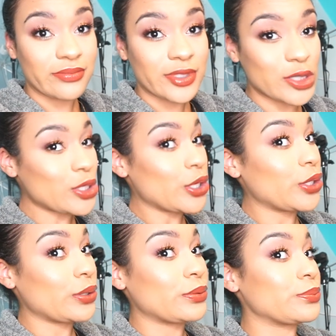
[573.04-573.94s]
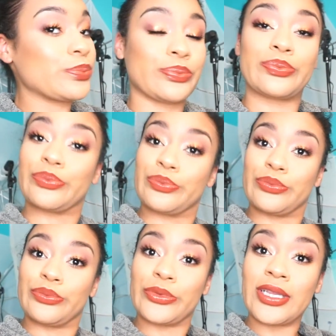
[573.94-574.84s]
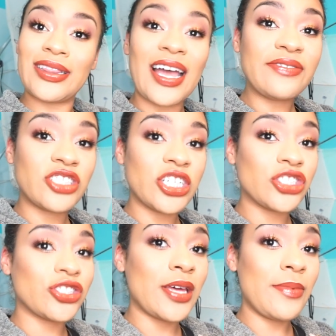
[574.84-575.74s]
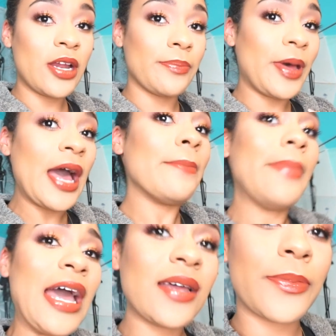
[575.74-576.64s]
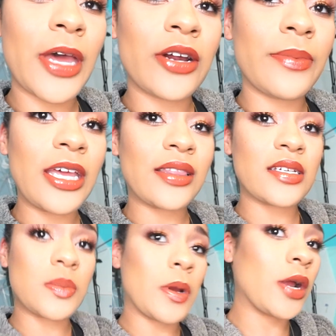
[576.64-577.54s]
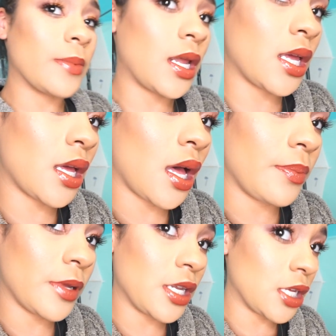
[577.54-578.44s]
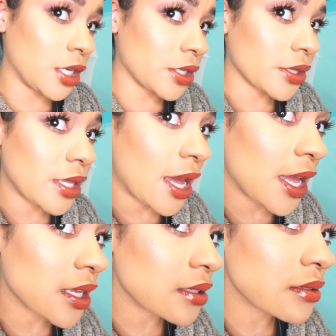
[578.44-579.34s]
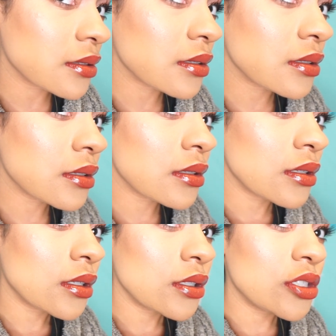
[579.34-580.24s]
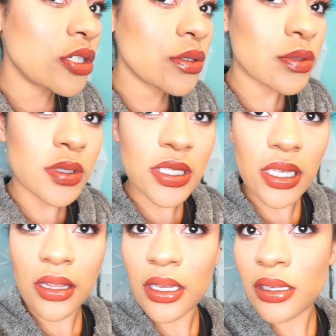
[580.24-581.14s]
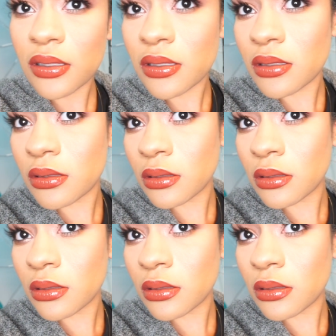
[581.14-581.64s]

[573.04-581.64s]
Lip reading: So, life changer. They better, Mac better make this permanent up in here. Like, do you see this?